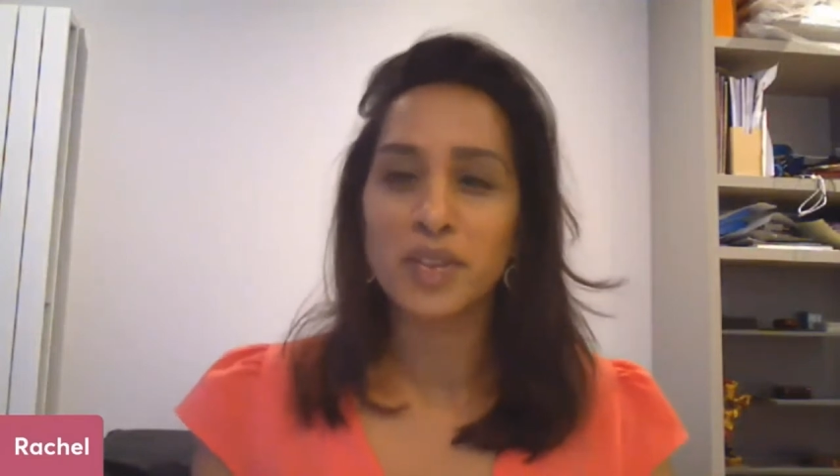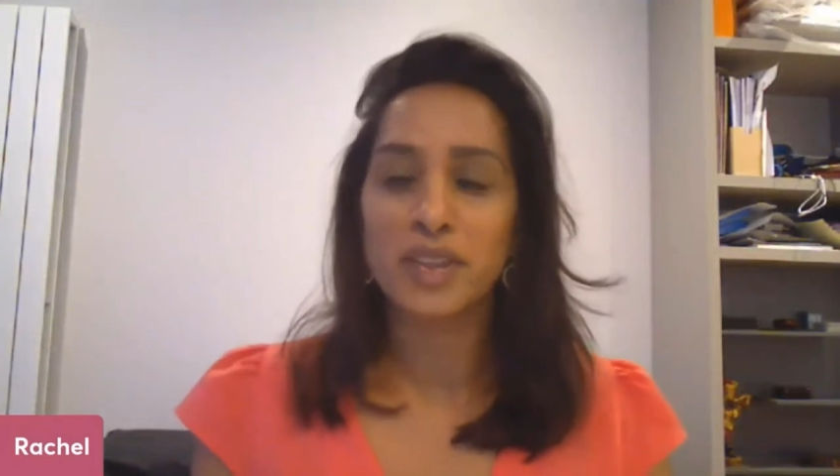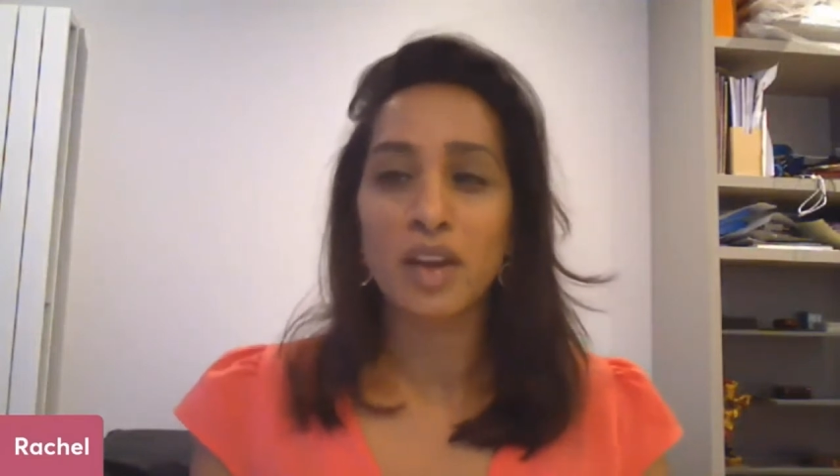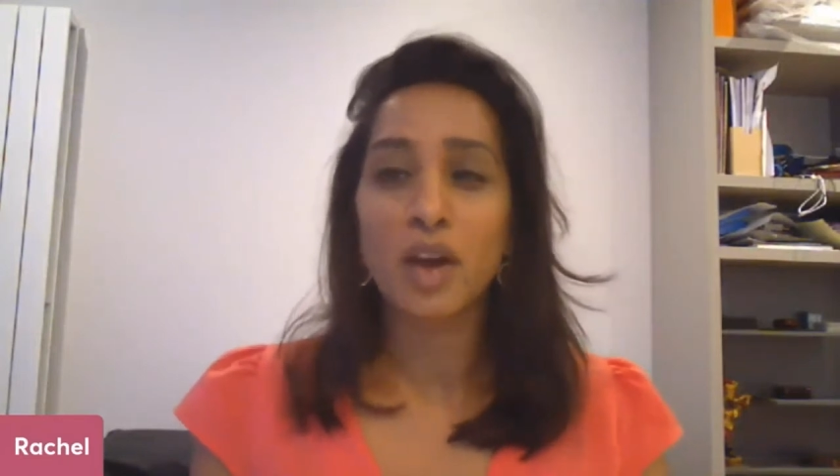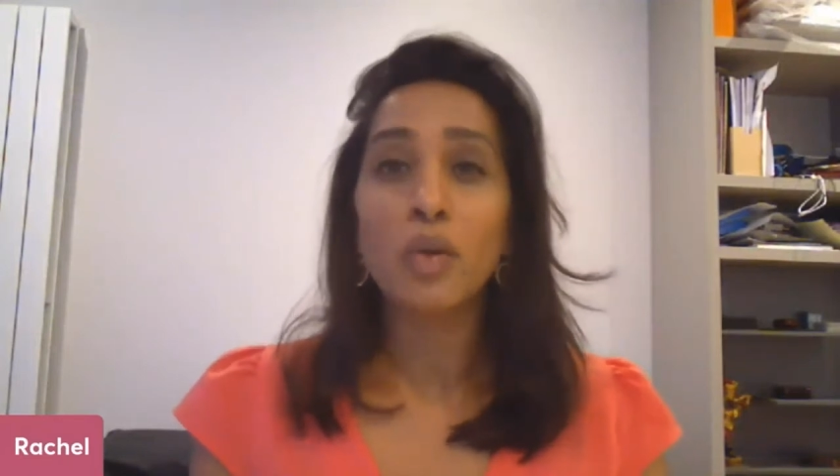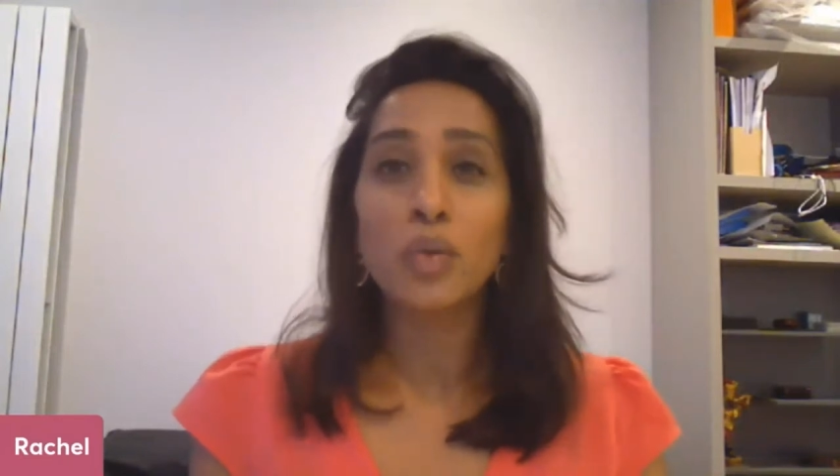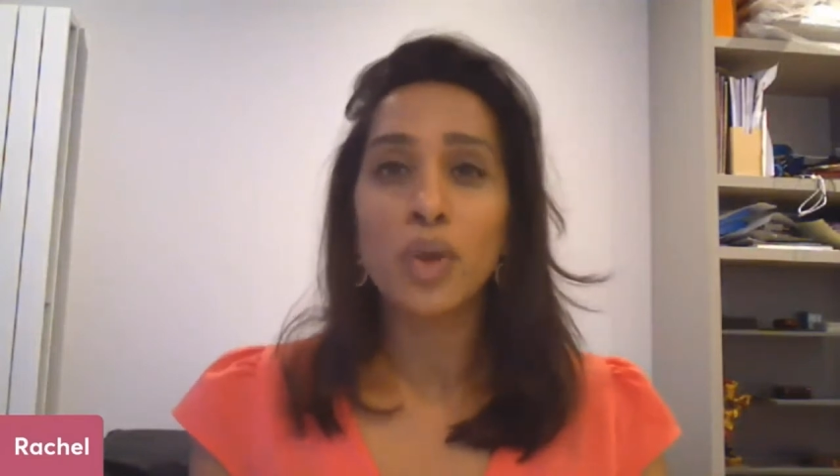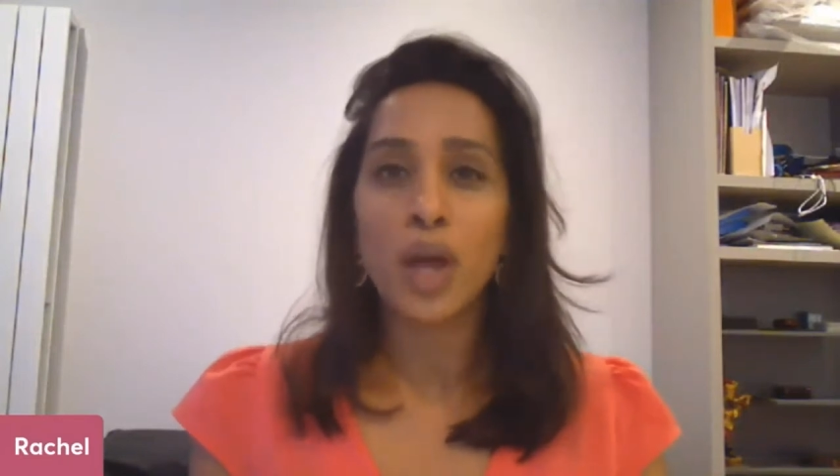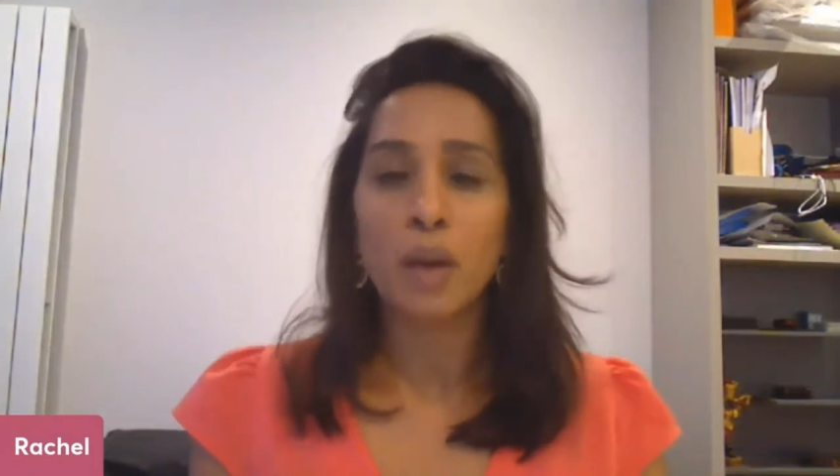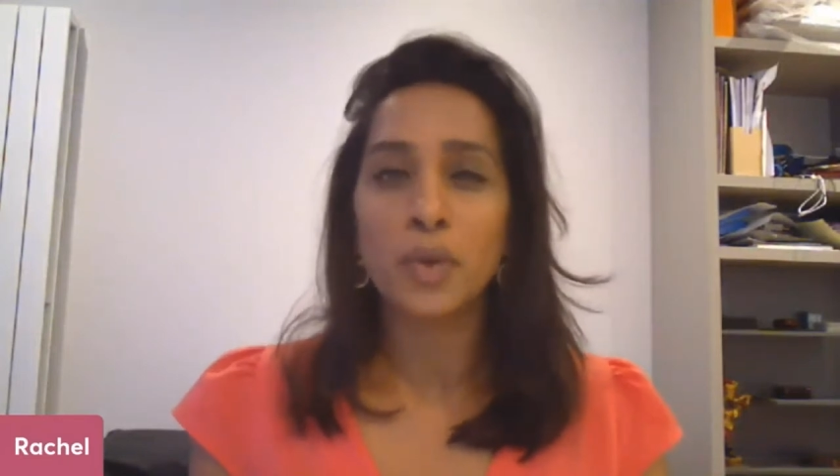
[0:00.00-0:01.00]
they are
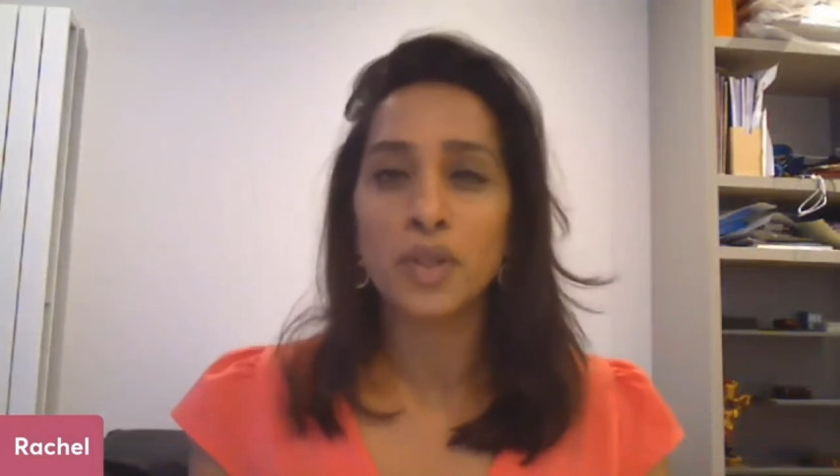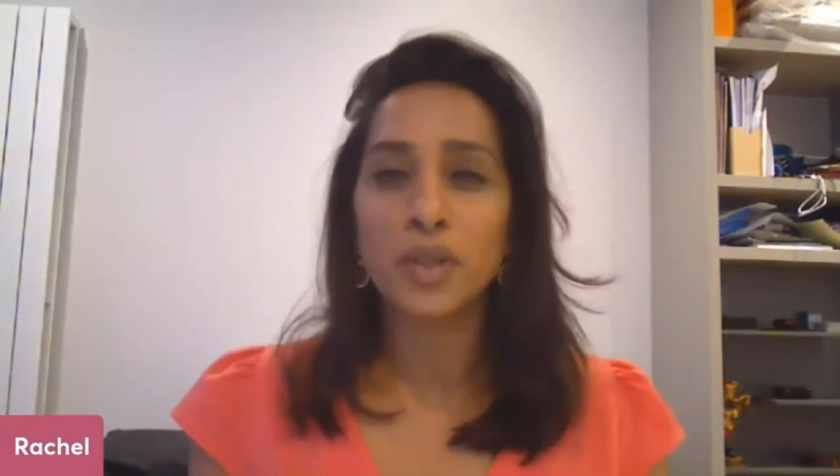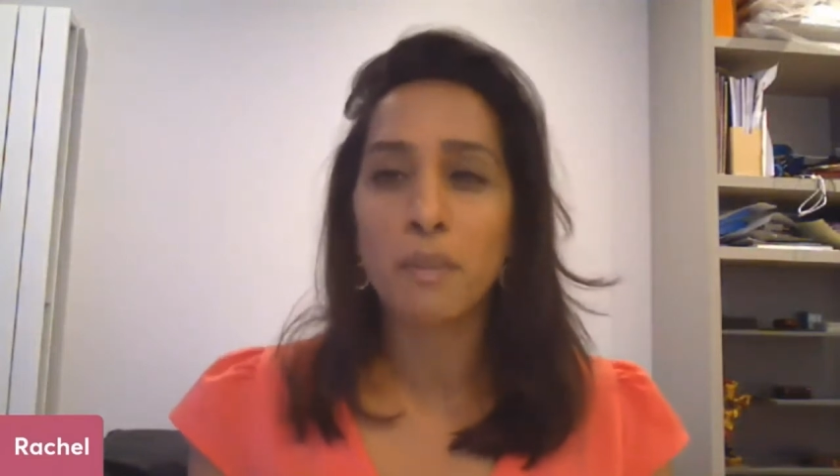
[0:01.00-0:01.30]
all up at the